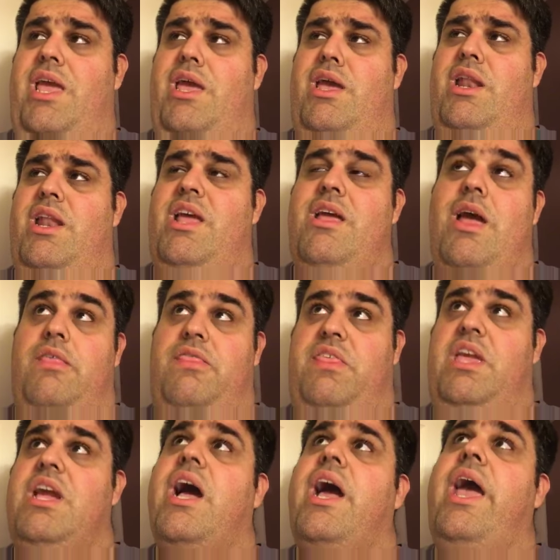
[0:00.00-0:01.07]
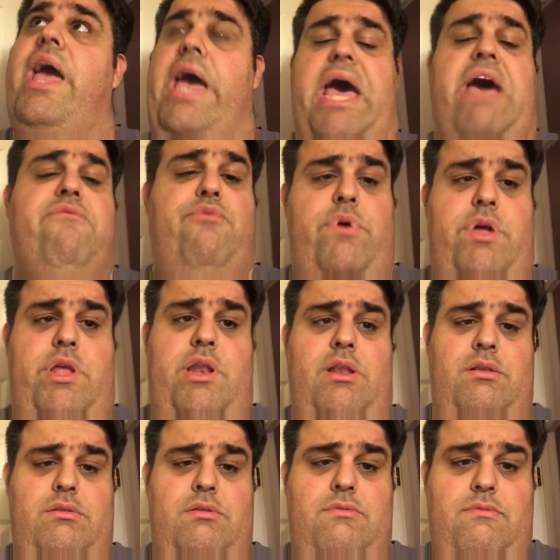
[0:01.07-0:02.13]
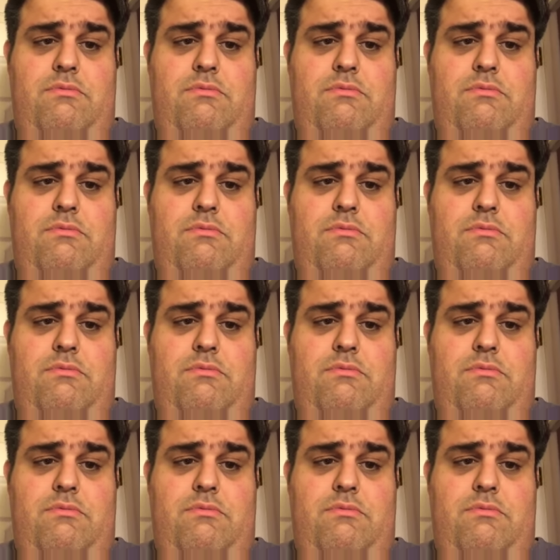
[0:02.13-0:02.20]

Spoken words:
And I think I have one